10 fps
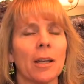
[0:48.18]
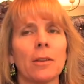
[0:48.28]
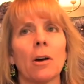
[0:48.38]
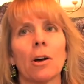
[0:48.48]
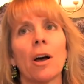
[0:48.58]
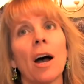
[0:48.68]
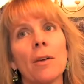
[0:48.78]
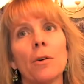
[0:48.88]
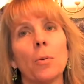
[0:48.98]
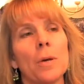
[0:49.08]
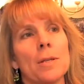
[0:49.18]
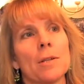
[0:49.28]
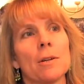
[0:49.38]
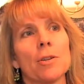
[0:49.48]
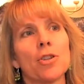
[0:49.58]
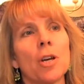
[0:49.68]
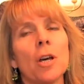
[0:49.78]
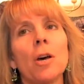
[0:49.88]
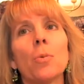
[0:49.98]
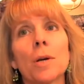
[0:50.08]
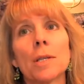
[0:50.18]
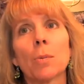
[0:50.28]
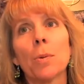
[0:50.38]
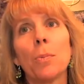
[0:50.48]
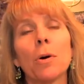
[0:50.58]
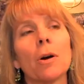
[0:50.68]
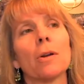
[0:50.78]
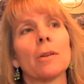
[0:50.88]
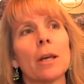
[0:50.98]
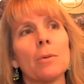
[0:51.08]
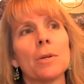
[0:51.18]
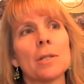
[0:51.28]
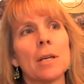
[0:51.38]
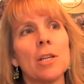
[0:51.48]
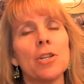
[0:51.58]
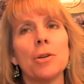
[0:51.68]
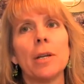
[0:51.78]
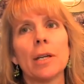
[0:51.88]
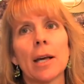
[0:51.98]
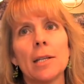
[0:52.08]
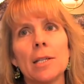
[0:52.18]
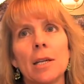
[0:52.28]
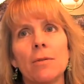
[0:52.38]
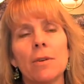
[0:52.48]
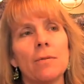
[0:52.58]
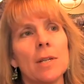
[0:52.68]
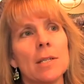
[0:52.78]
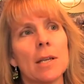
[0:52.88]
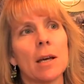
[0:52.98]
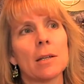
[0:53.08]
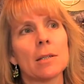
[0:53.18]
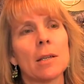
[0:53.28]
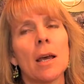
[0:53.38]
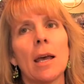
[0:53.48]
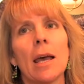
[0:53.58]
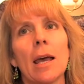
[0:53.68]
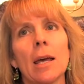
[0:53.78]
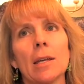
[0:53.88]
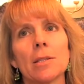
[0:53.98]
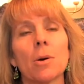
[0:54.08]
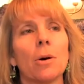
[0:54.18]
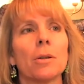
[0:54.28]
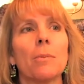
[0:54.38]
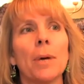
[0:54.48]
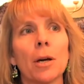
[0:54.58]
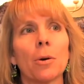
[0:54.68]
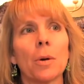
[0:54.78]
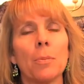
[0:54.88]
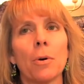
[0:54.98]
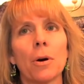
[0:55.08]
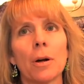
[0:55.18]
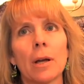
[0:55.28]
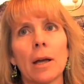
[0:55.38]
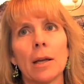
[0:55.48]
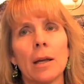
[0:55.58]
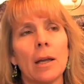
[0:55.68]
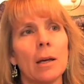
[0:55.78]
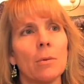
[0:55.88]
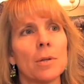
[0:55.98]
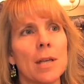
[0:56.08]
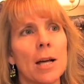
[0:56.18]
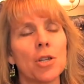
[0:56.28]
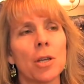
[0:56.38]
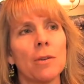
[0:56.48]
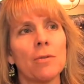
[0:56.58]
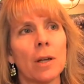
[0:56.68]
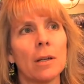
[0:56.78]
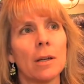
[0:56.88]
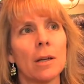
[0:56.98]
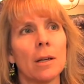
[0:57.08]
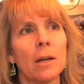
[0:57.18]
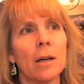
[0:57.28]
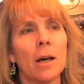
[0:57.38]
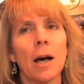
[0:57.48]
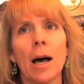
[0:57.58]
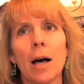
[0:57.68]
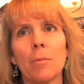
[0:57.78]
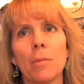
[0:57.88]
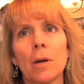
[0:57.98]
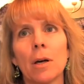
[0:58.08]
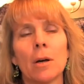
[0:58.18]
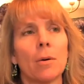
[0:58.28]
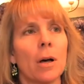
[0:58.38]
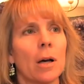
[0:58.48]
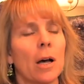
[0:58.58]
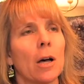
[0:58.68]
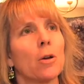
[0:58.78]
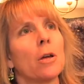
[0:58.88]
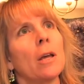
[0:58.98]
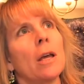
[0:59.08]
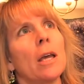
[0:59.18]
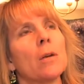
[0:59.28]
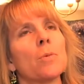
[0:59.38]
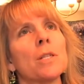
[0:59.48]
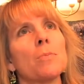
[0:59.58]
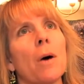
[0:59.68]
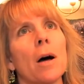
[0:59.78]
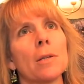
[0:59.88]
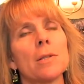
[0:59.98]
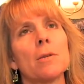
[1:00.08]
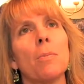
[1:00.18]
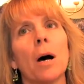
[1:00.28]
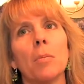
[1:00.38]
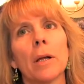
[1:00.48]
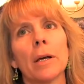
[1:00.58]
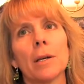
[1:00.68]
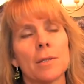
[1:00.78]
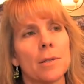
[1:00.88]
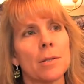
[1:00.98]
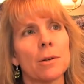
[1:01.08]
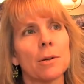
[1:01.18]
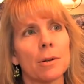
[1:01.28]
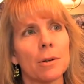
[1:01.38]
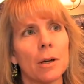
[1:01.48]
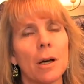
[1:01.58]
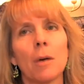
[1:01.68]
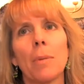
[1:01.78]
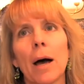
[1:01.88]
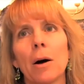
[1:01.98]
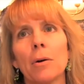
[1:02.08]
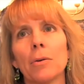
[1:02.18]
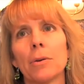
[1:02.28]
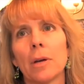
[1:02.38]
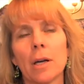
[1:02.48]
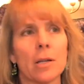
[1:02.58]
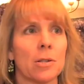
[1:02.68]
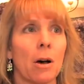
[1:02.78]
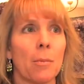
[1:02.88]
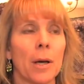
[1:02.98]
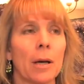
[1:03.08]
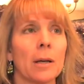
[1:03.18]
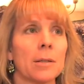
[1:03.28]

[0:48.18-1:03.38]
at the archival research was a report that was issued in 1956, and it's called the Bear Report. And it was actually funded um, uh, in response to public concern about atomic